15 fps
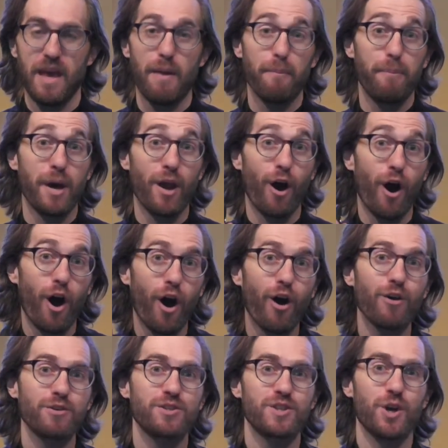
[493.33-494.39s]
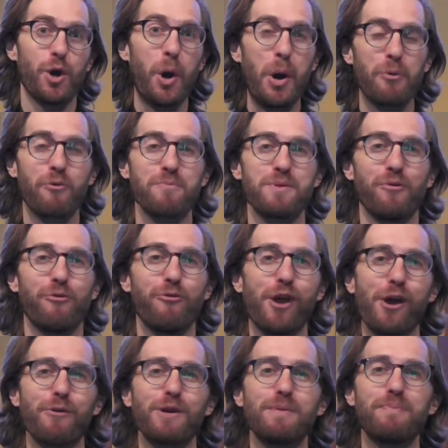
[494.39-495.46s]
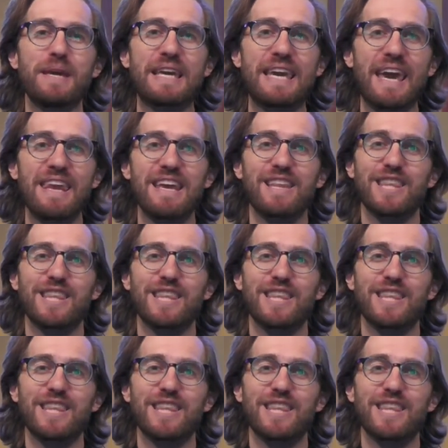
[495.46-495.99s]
But also, from the very beginning,